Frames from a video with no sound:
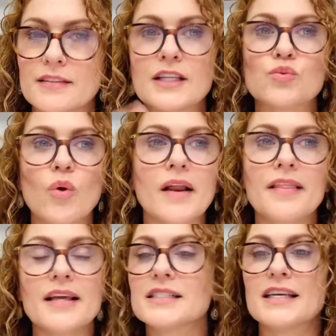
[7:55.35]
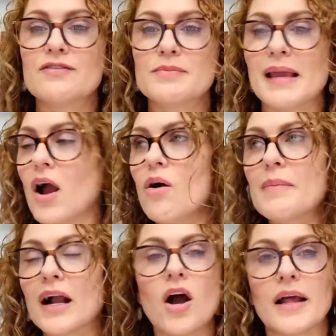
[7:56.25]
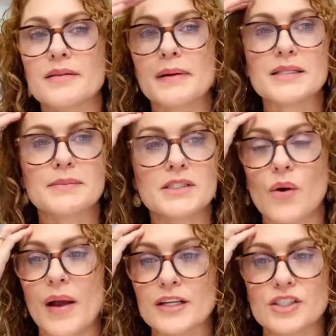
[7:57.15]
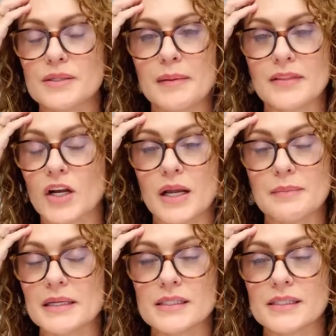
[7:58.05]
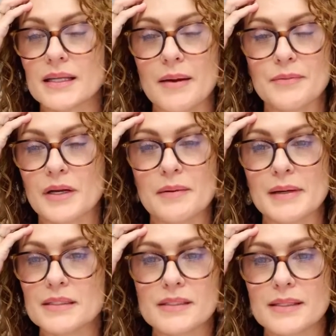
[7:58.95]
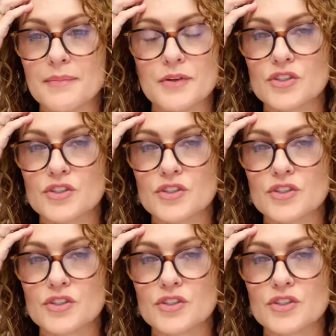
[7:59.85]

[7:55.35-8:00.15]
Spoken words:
That's one of the things that gives me, oh my God, that makes me so anxious. I'm like, they're going to mess this up. They're going to mess this up.